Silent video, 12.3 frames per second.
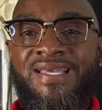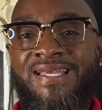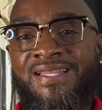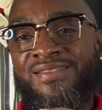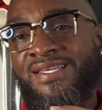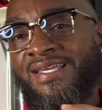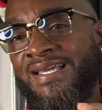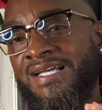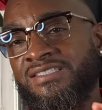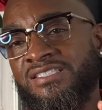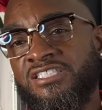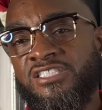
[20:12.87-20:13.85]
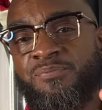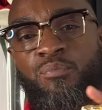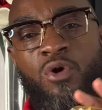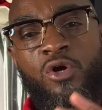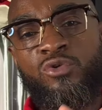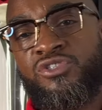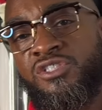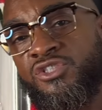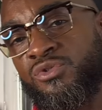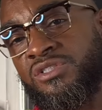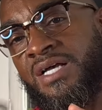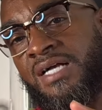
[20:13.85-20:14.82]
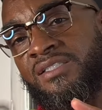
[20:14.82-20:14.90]
It then has this sparkle citrus
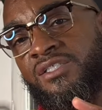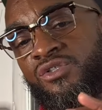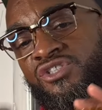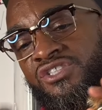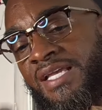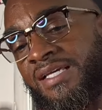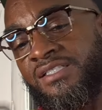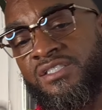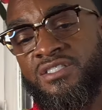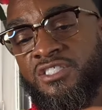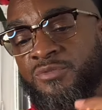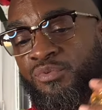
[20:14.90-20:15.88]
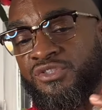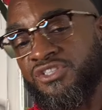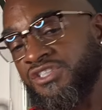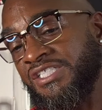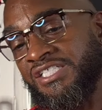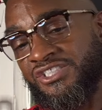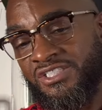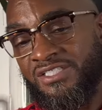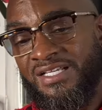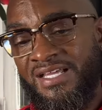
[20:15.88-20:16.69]
cocktail shaken into this precision